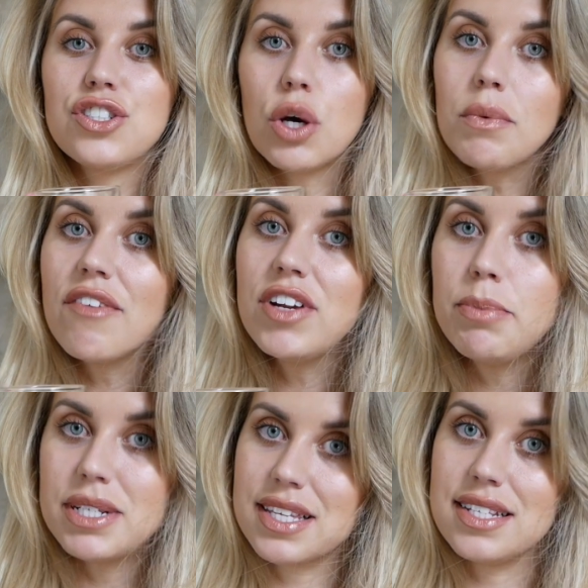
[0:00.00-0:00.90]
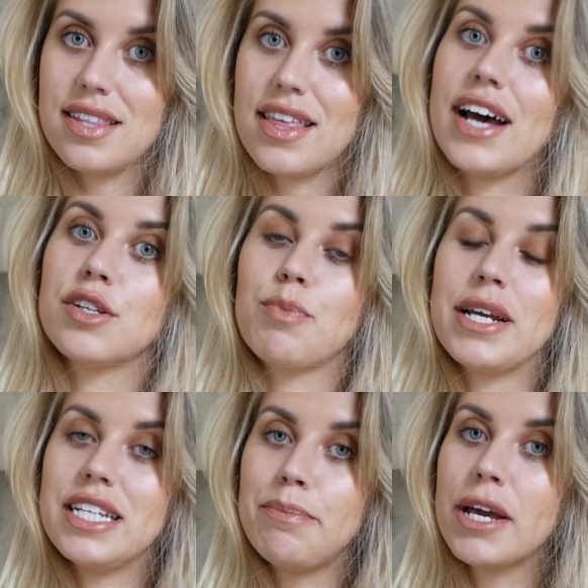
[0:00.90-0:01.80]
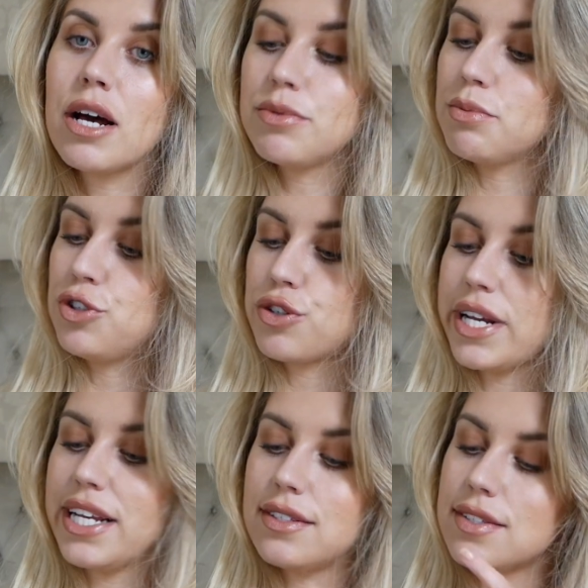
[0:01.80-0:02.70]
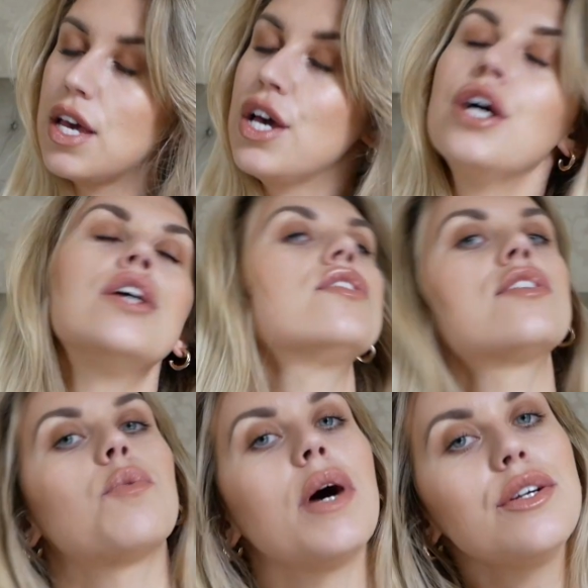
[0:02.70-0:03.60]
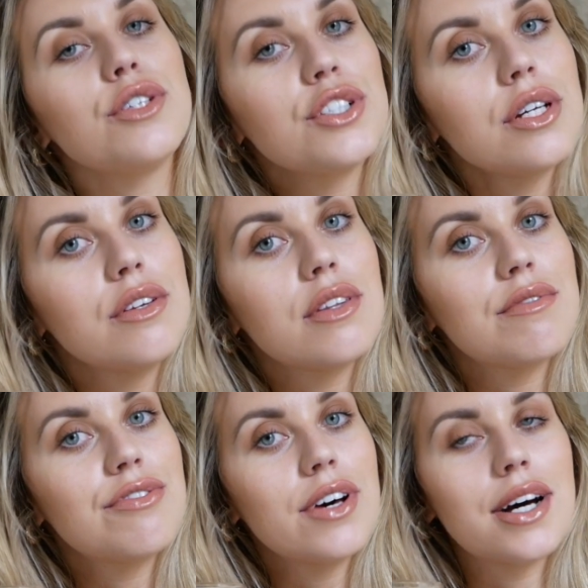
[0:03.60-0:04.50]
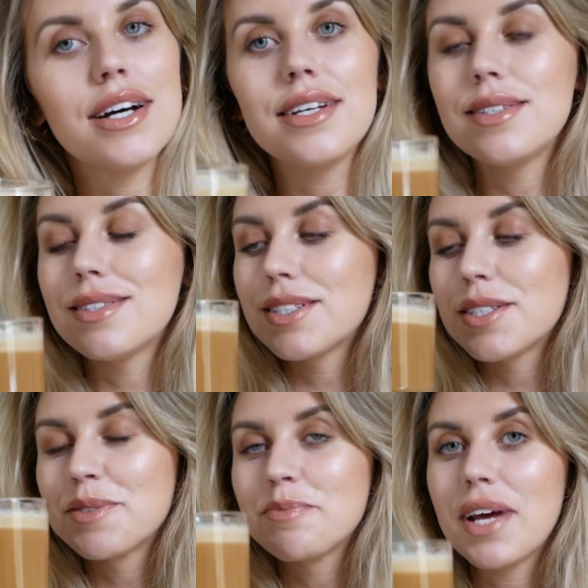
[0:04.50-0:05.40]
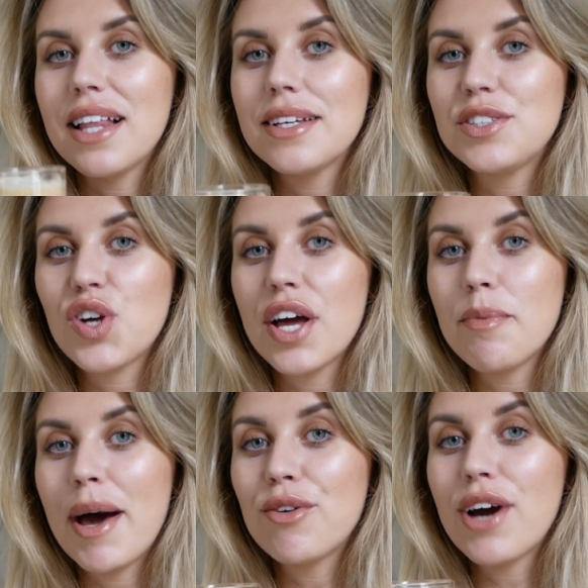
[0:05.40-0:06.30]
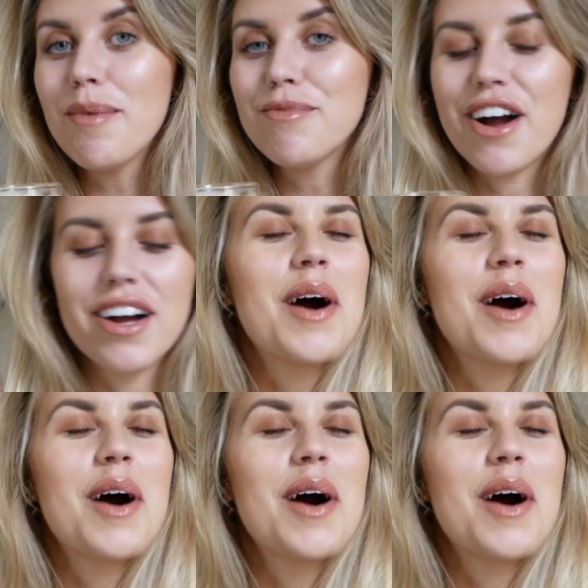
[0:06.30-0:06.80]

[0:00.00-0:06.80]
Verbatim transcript: I don't have any biscuits in the house, but I did pick up some treats, so why not show you them first? And let's try them out on camera.